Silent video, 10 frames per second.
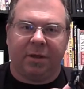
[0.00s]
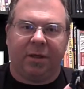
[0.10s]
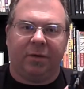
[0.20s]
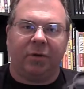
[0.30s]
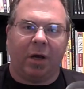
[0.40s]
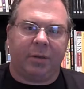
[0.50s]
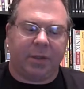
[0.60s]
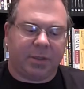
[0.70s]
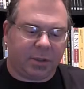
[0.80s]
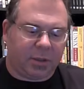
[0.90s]
If not,
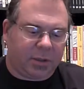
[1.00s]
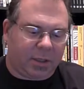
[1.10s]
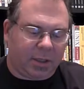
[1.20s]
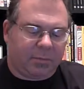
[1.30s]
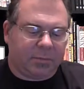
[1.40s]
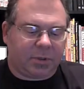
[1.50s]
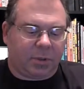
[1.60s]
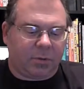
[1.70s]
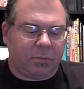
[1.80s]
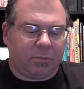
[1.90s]
that's a good thing.
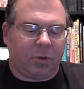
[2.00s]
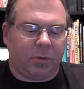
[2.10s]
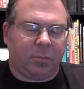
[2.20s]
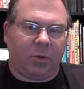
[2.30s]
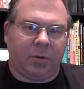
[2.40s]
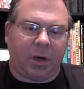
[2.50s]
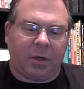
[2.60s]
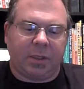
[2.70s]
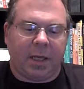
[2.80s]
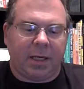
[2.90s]
So we're going to pull the
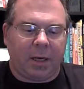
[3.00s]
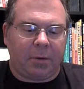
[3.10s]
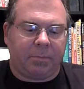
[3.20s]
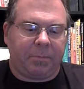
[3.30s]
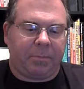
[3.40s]
dark slide out.